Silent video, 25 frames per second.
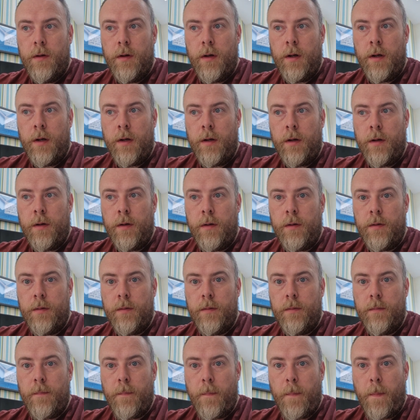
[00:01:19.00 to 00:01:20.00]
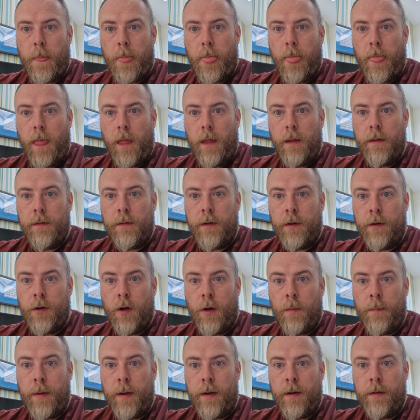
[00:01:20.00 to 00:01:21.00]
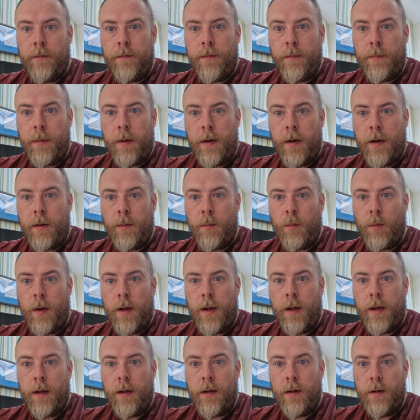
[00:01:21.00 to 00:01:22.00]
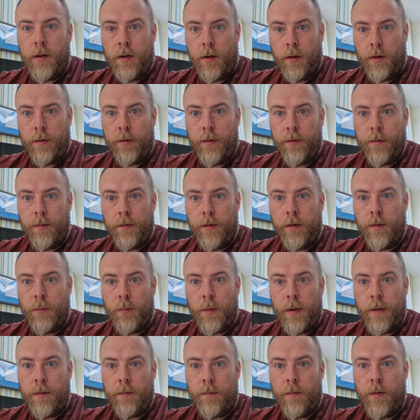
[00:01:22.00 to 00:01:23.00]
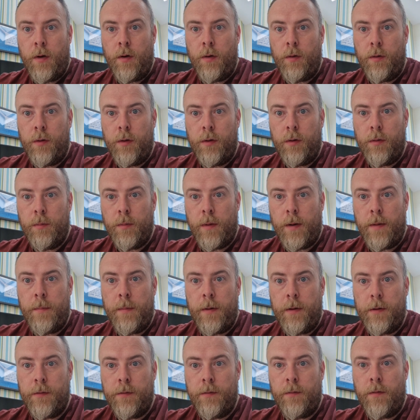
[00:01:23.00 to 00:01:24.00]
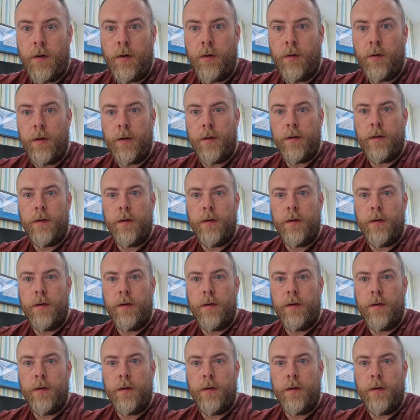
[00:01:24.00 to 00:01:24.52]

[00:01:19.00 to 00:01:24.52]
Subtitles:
the top end of the Pennine Way on where it meets the road,